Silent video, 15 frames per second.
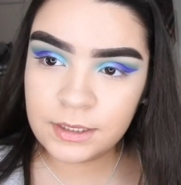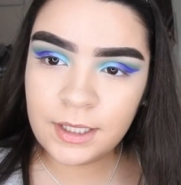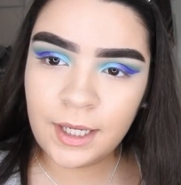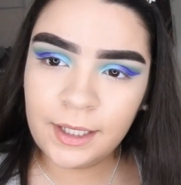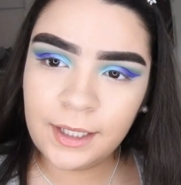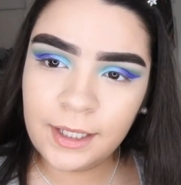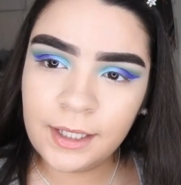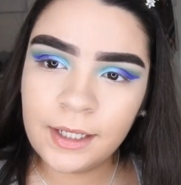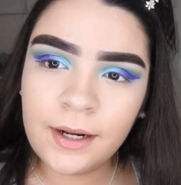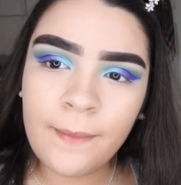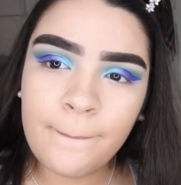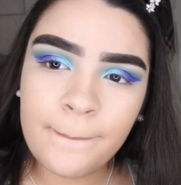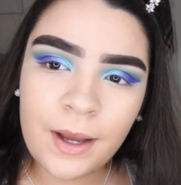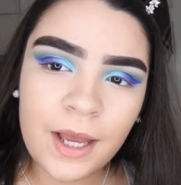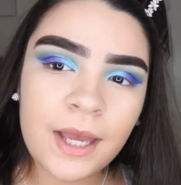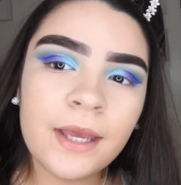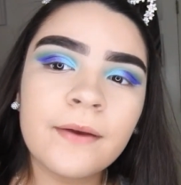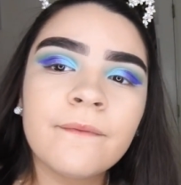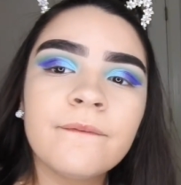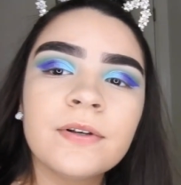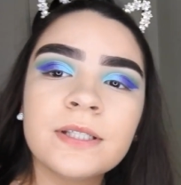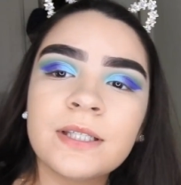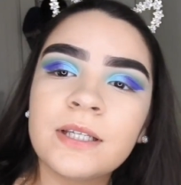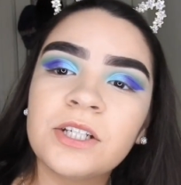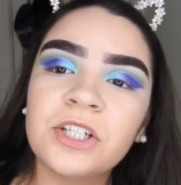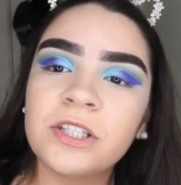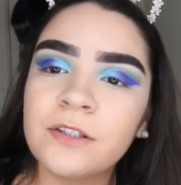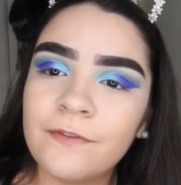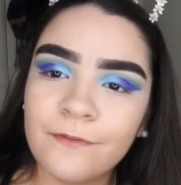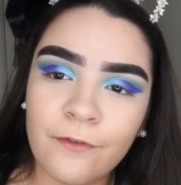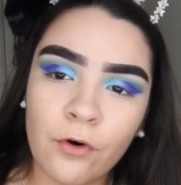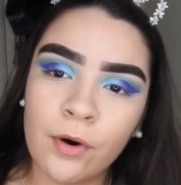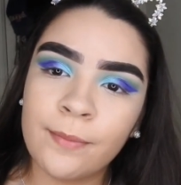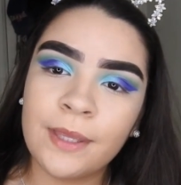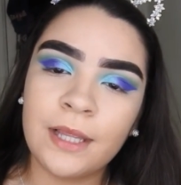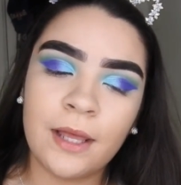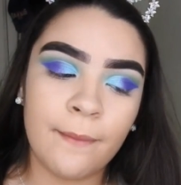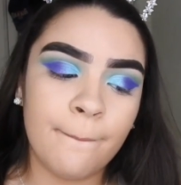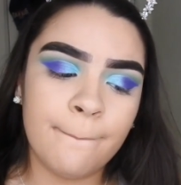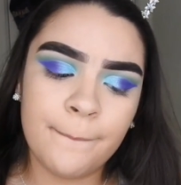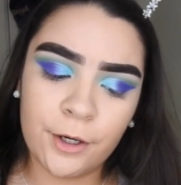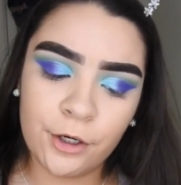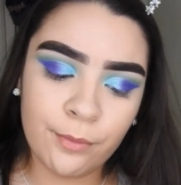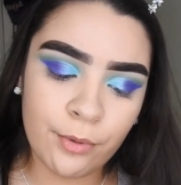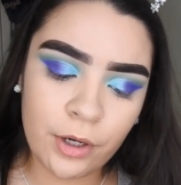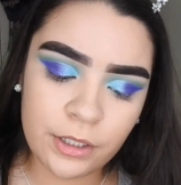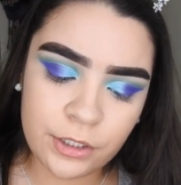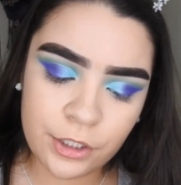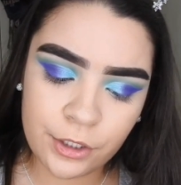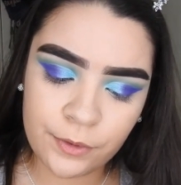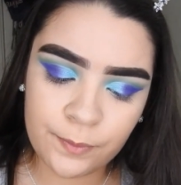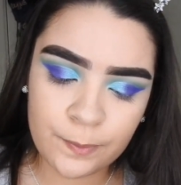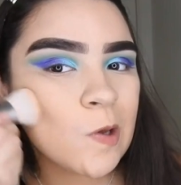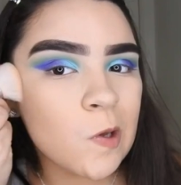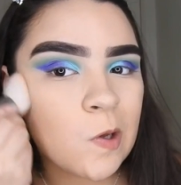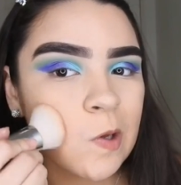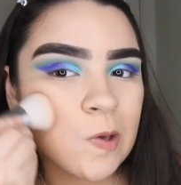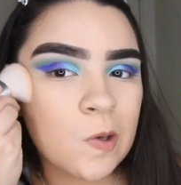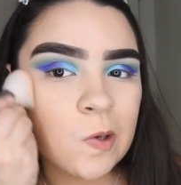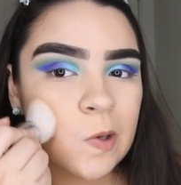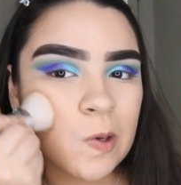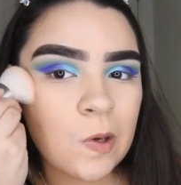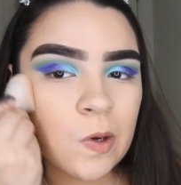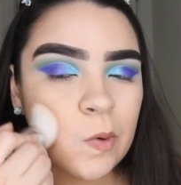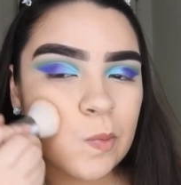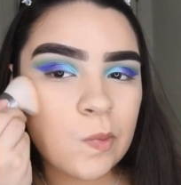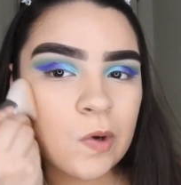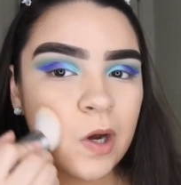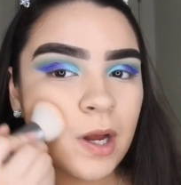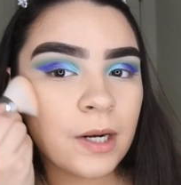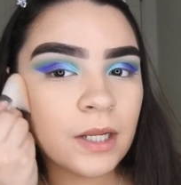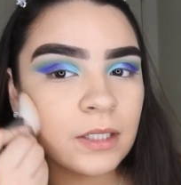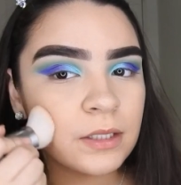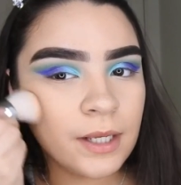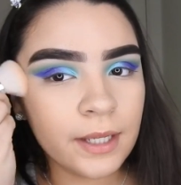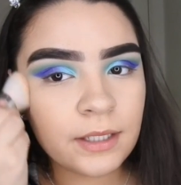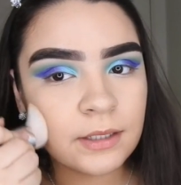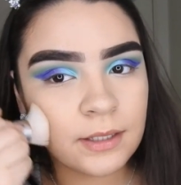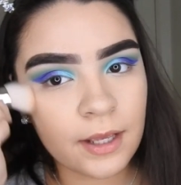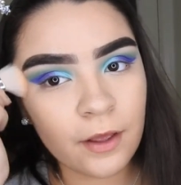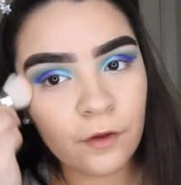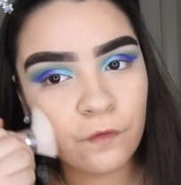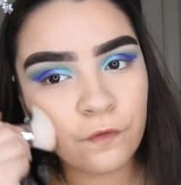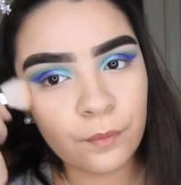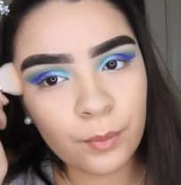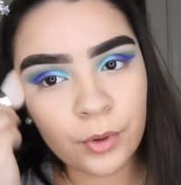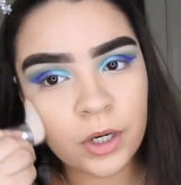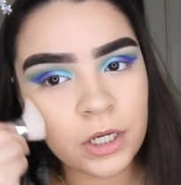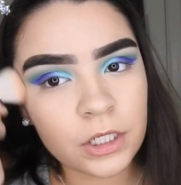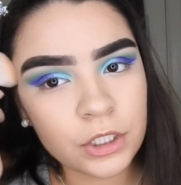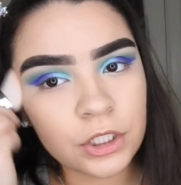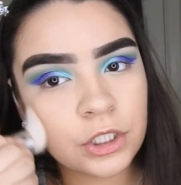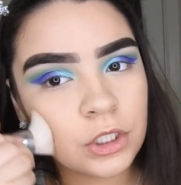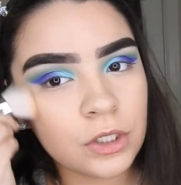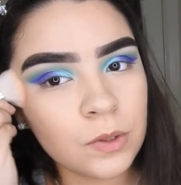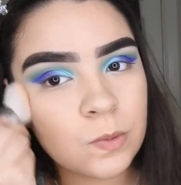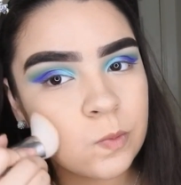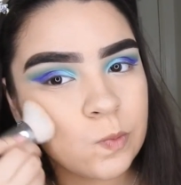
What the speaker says: Taking my Physicians Formula Butter Bronzer on a dense e.l.f. brush.